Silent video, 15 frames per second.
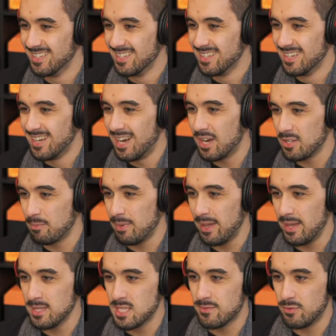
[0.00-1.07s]
Are there
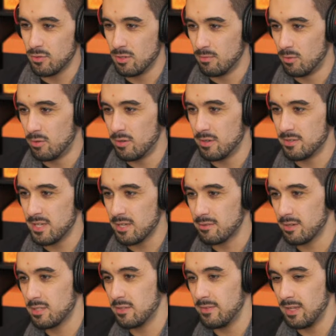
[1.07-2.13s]
plans for more
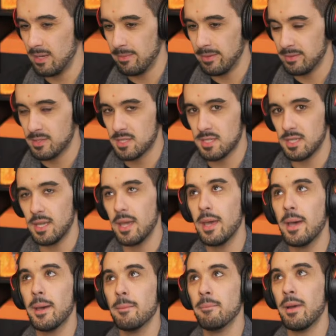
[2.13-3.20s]
decorative elements?
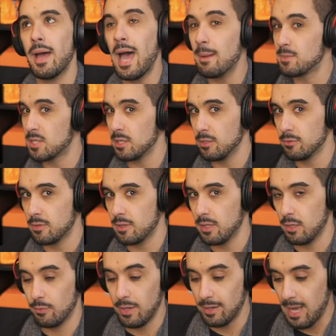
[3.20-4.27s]
Absolutely.
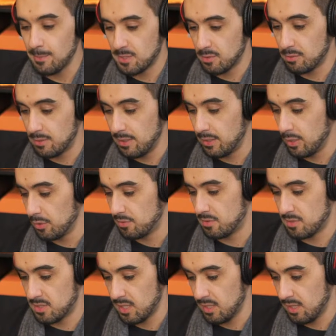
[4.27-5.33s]
We are absolutely not
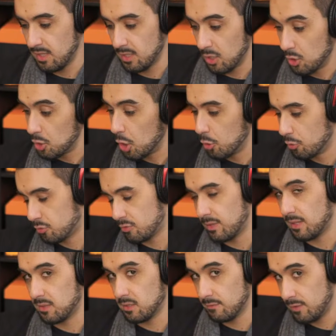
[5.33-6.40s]
saying no to
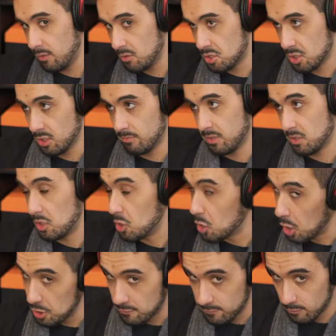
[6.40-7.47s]
that in the future, but
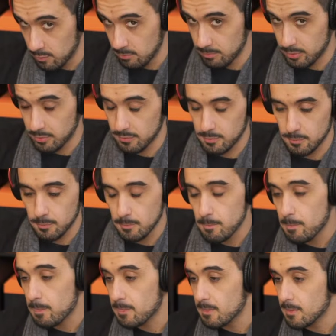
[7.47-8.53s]
not for 1.2.
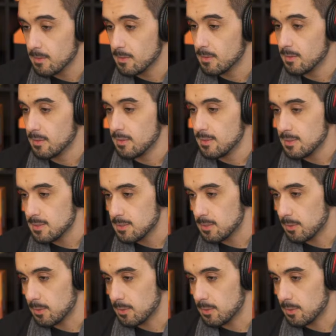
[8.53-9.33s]
So,